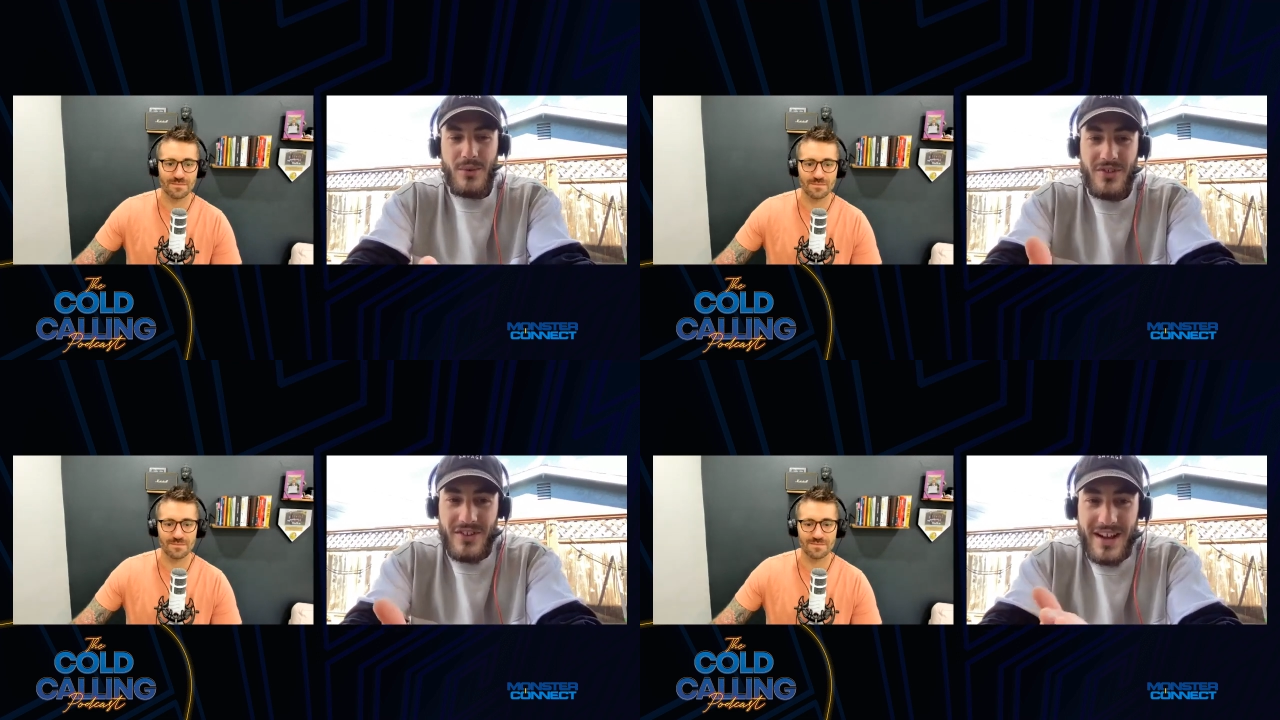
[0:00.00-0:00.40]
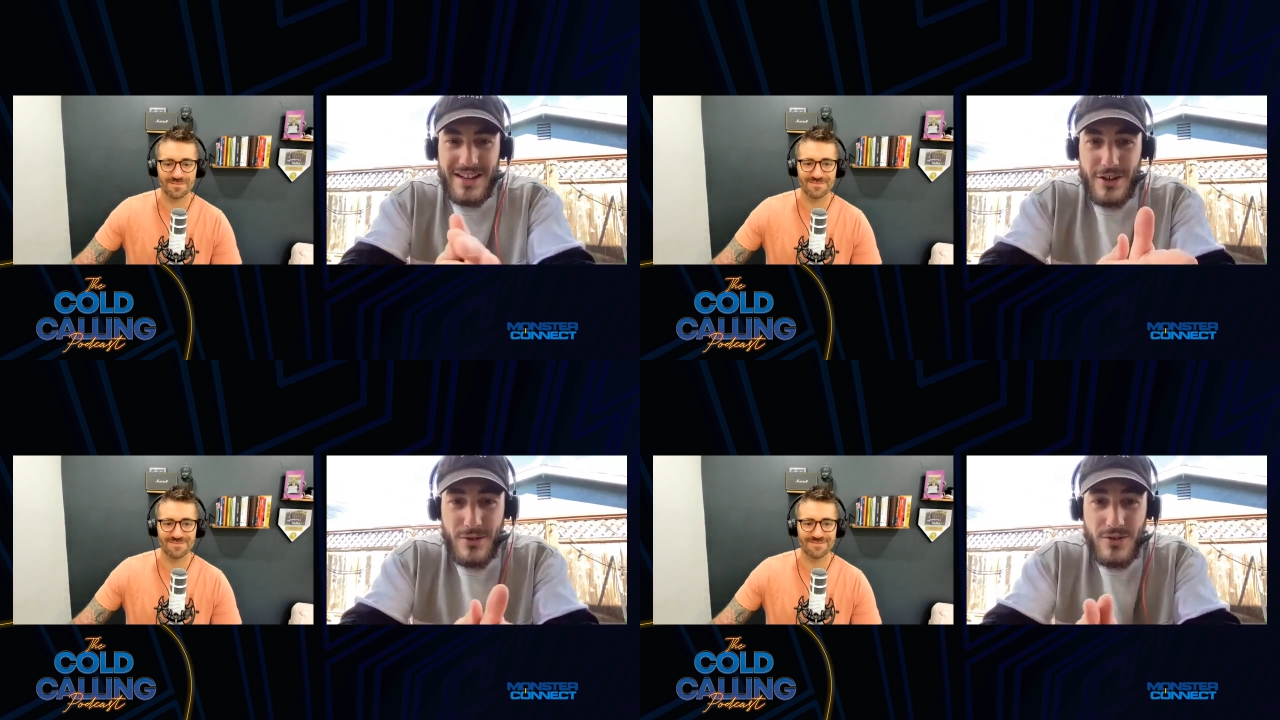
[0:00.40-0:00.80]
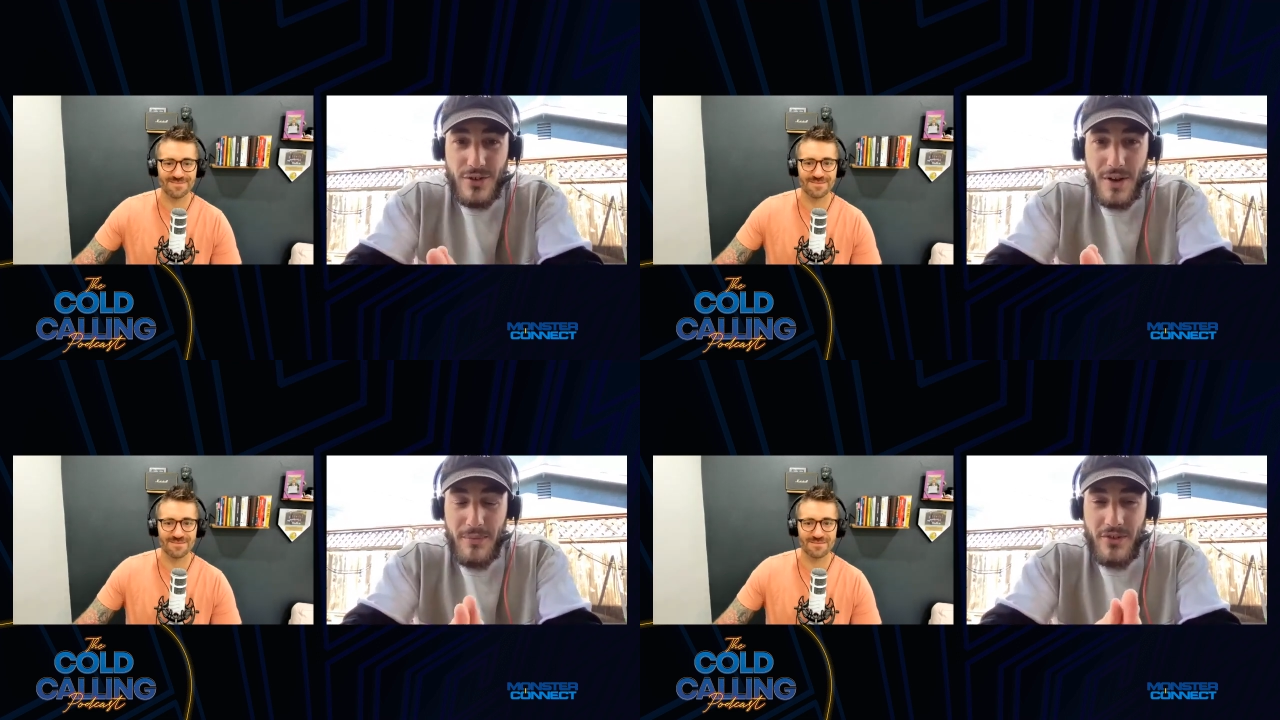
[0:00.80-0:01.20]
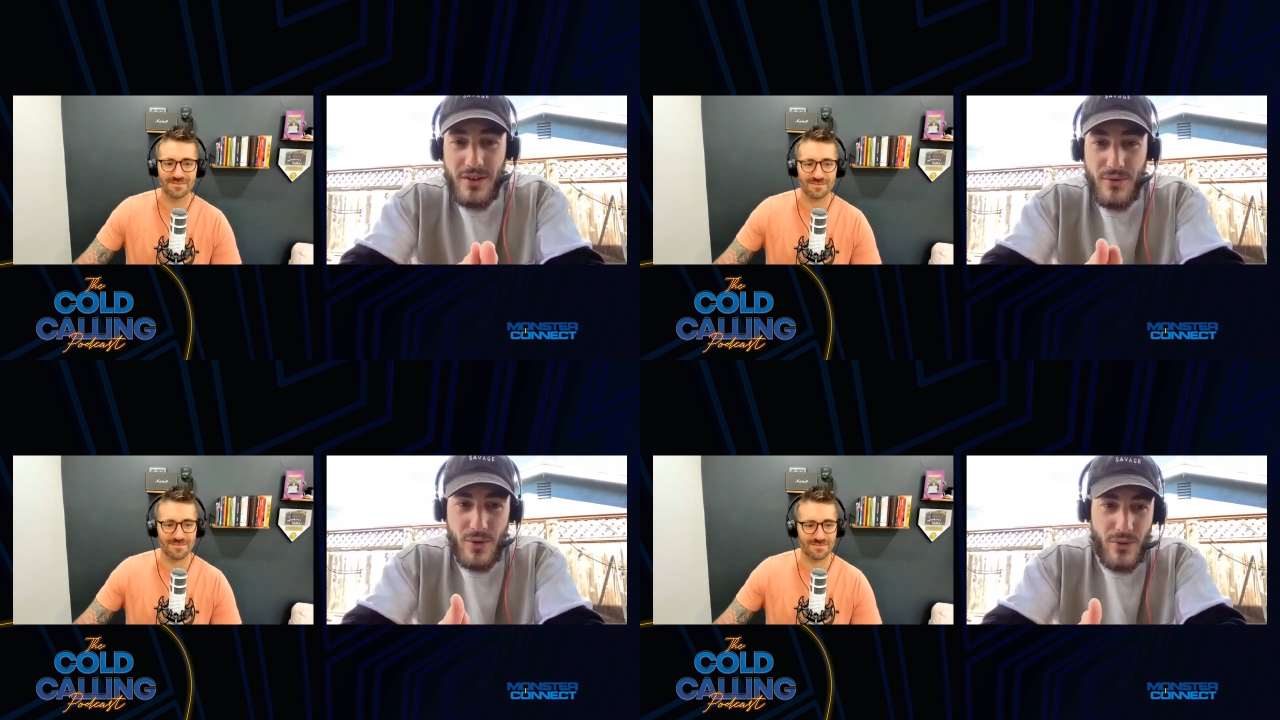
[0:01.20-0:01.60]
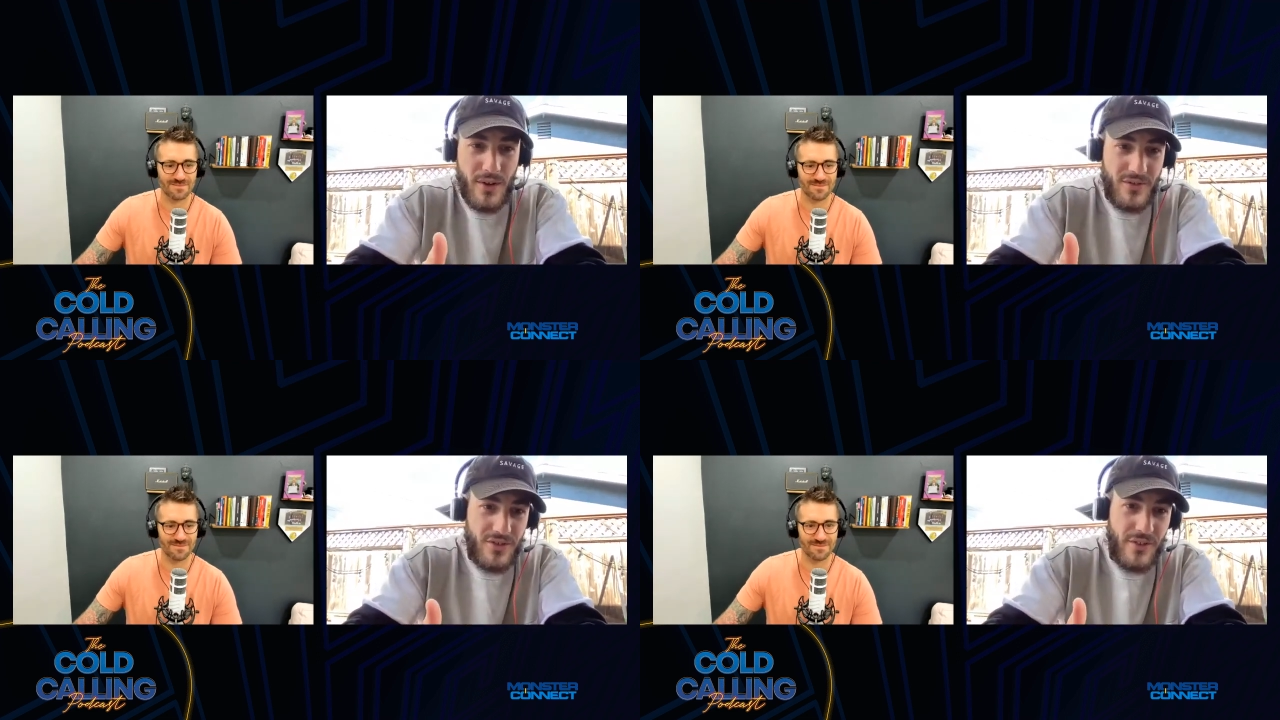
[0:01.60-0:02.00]
Speaker 1: with Stylo. So I'm the chief growth
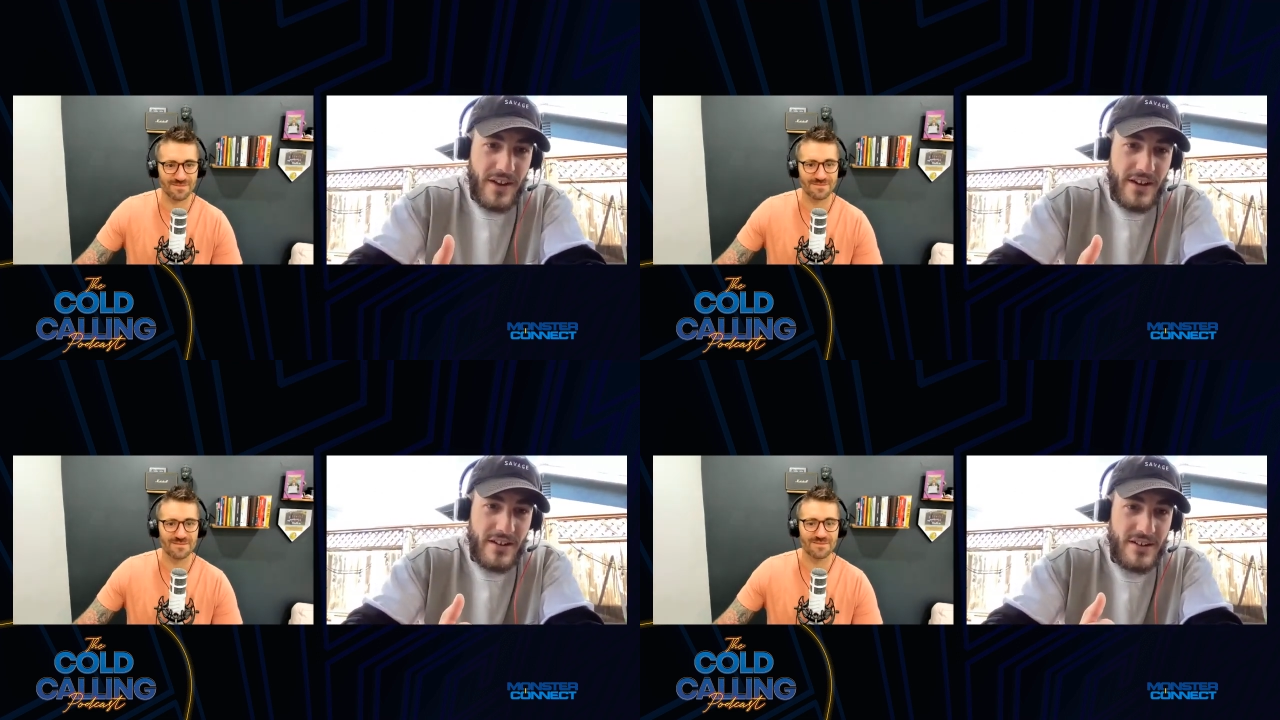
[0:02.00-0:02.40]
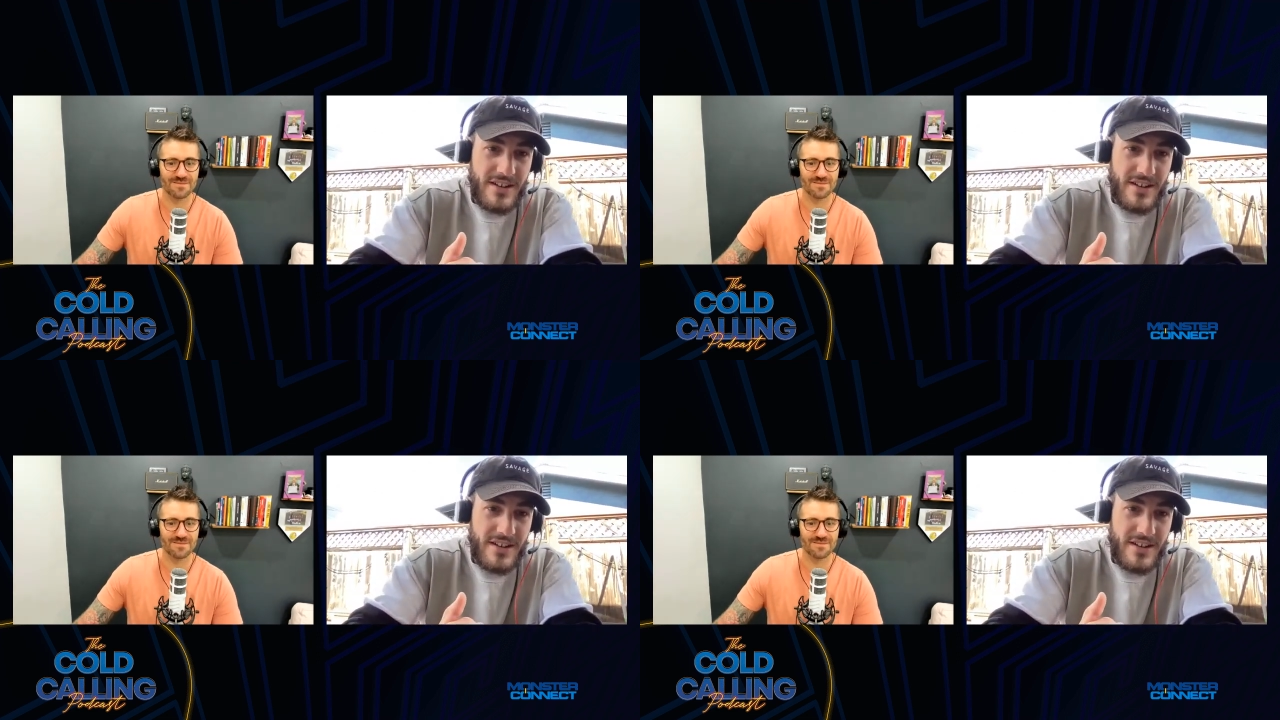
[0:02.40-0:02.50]
officer there,